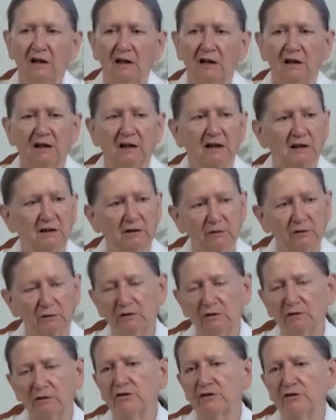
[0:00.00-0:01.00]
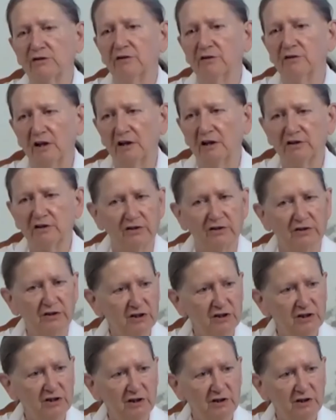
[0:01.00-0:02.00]
And you are also Raj
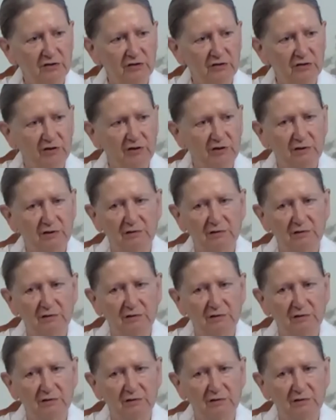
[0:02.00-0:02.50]
Rishis.